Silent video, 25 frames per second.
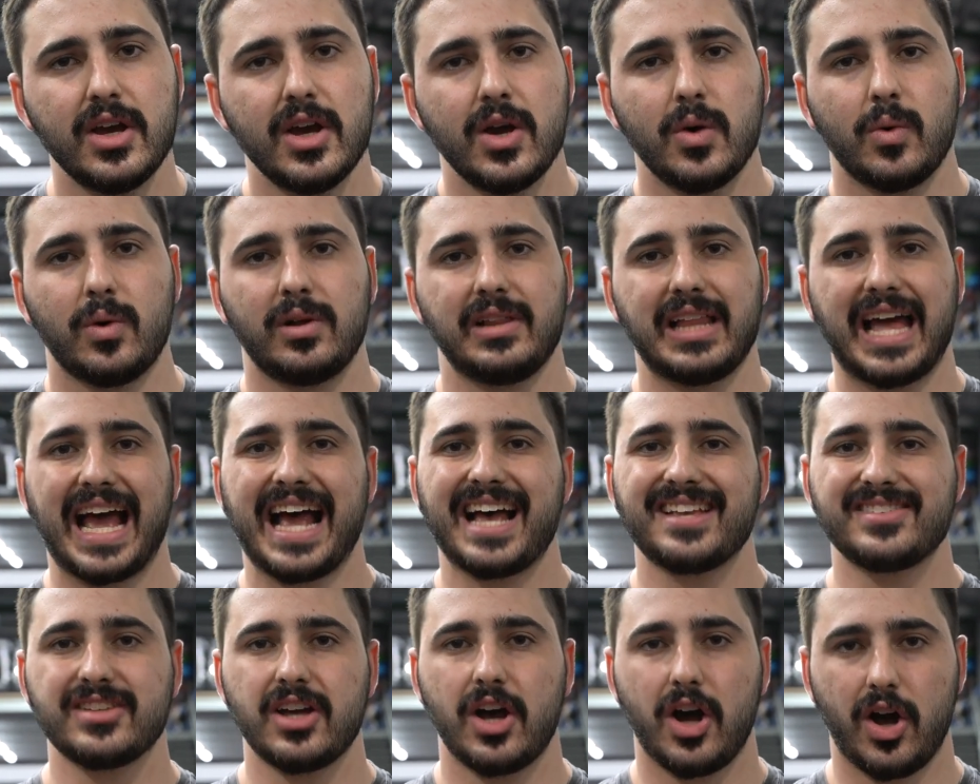Well,
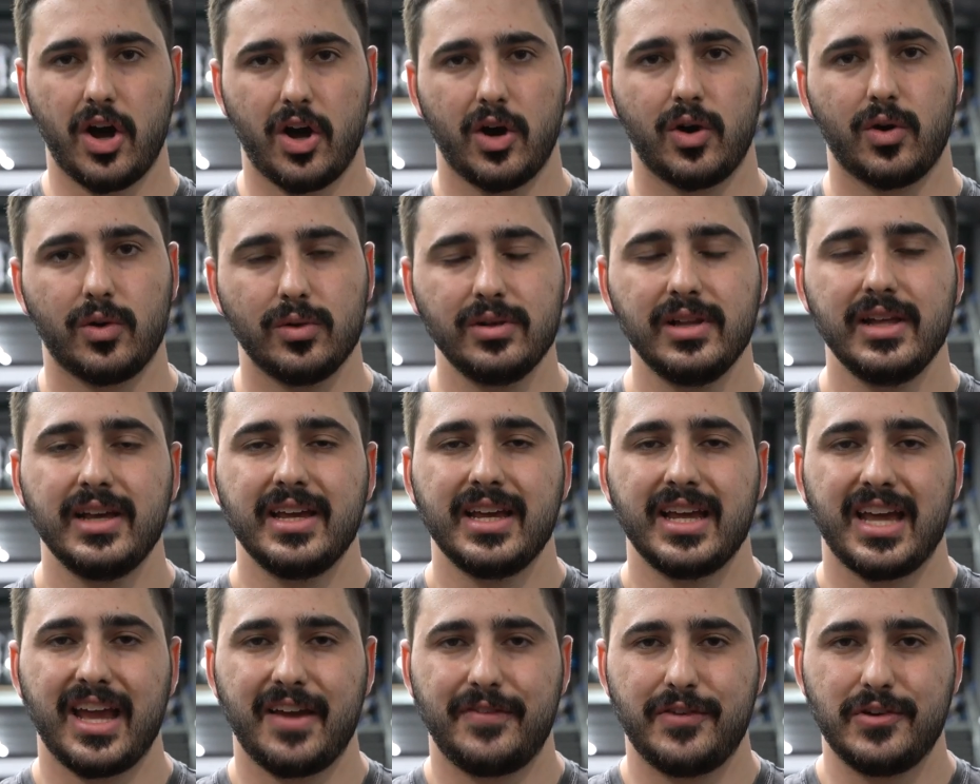as a whole,
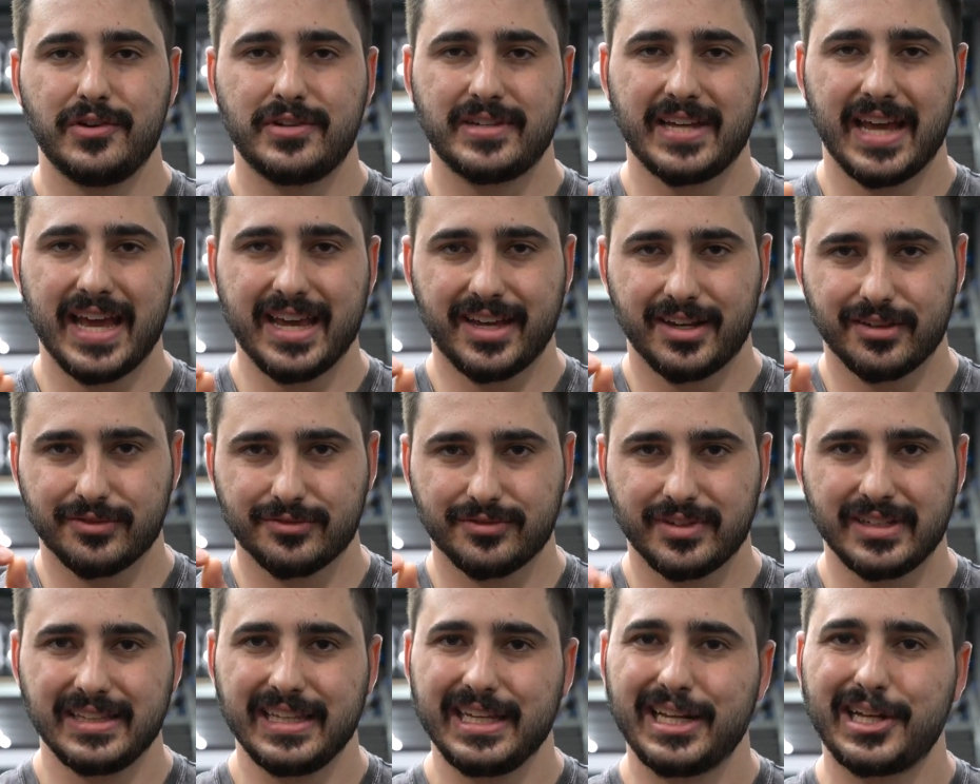if you take a
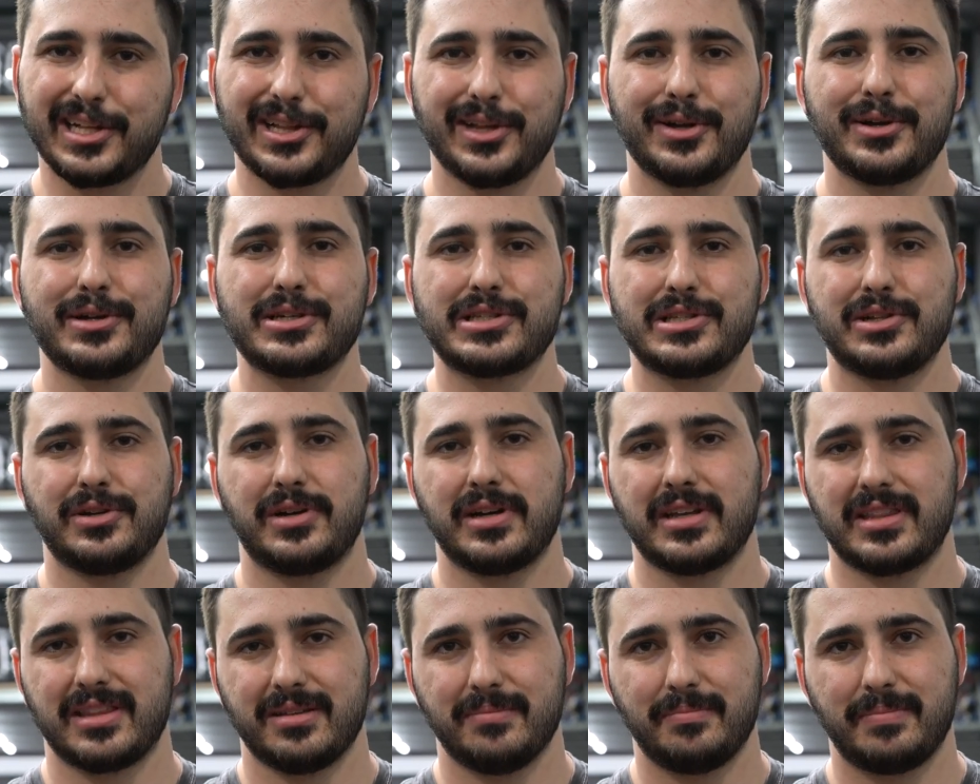really close look
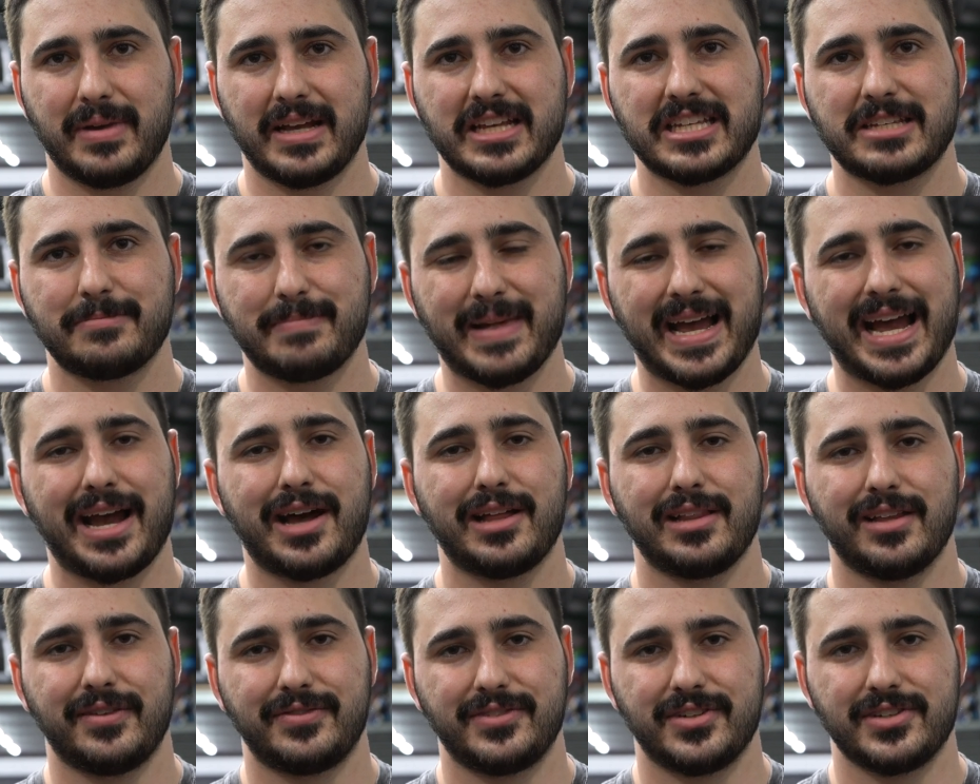at the best
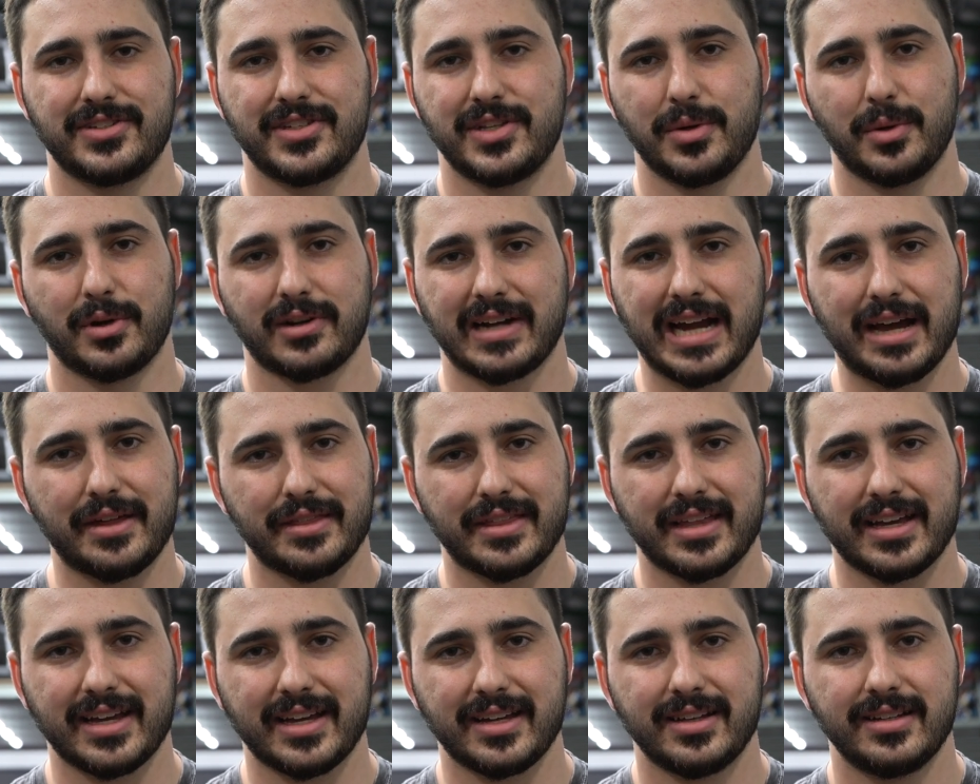powerlifters who are out
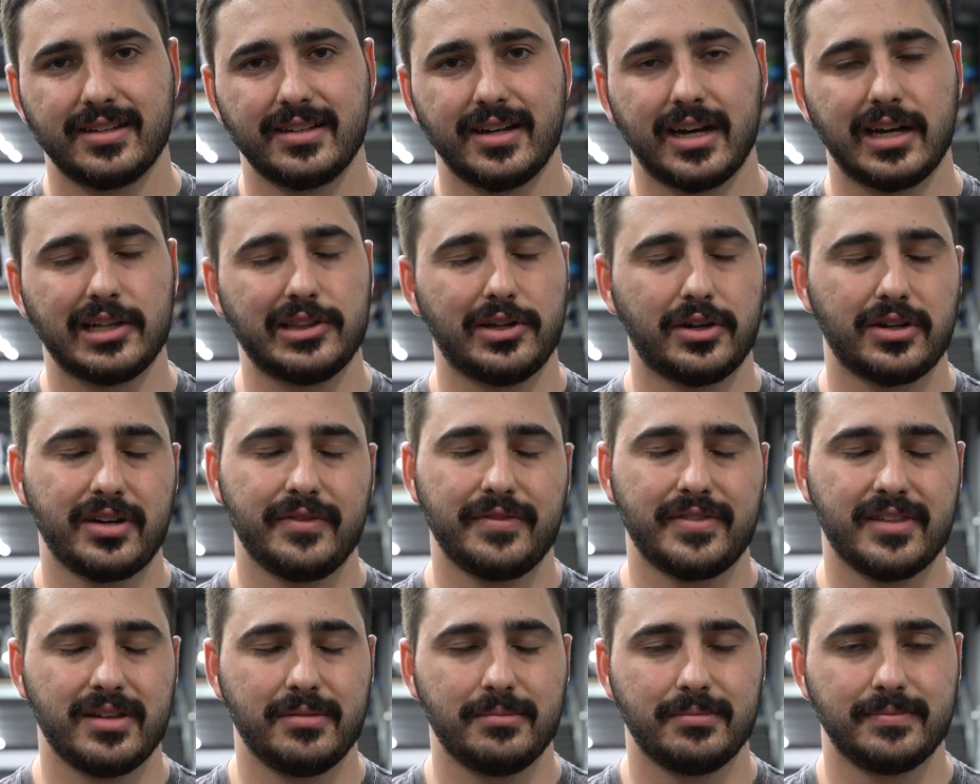there, a lot
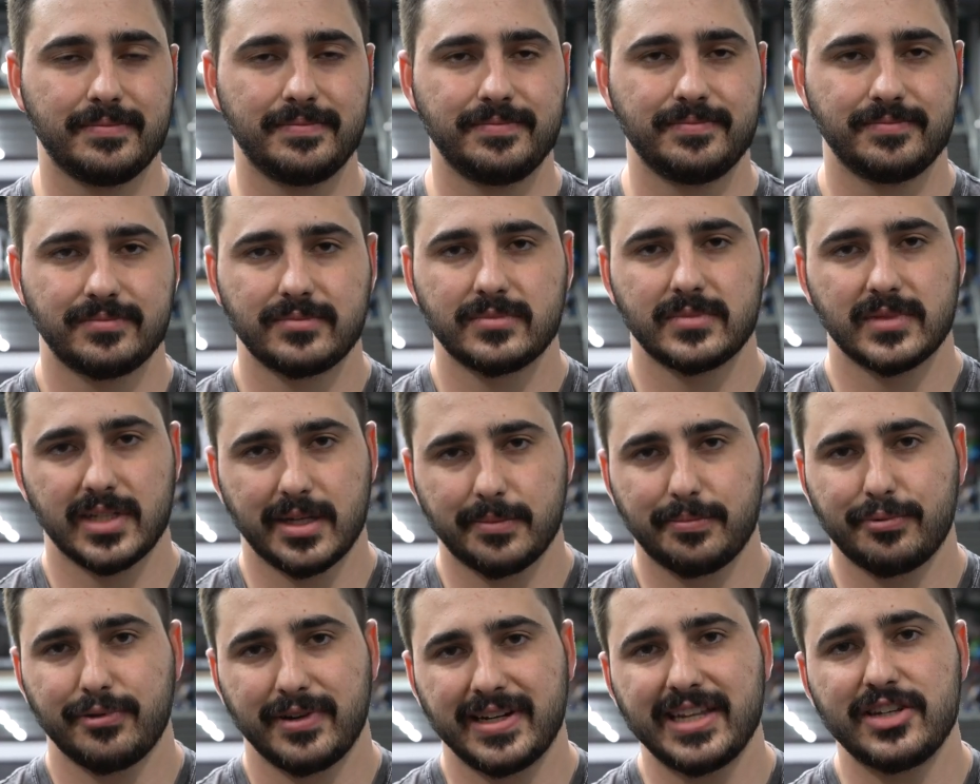of them are
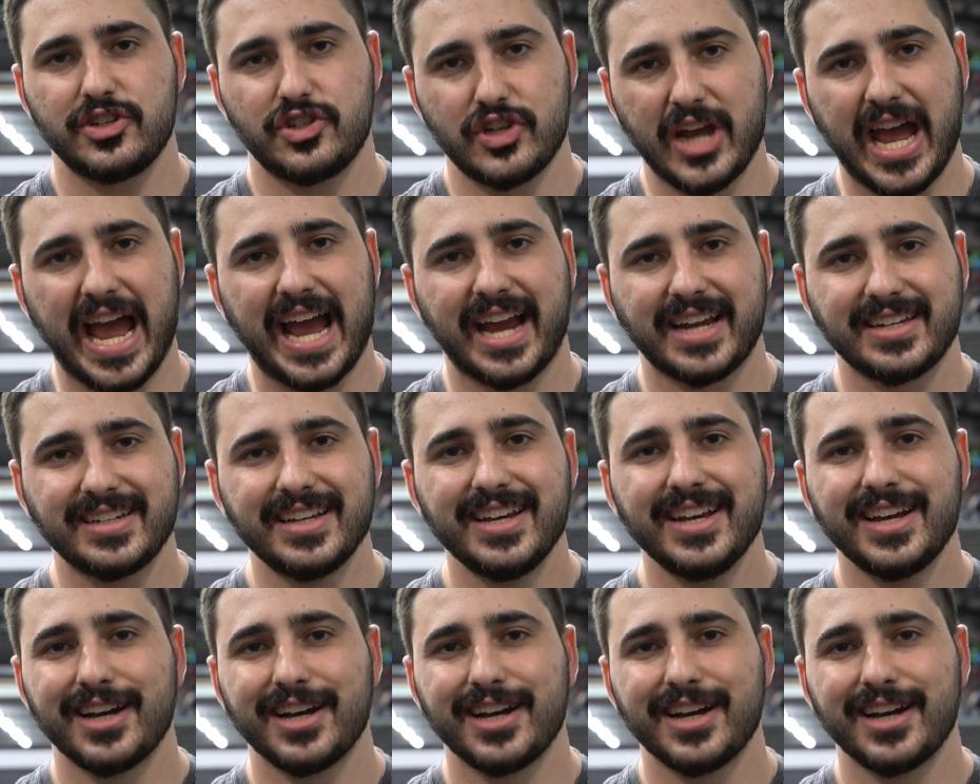pretty jacked.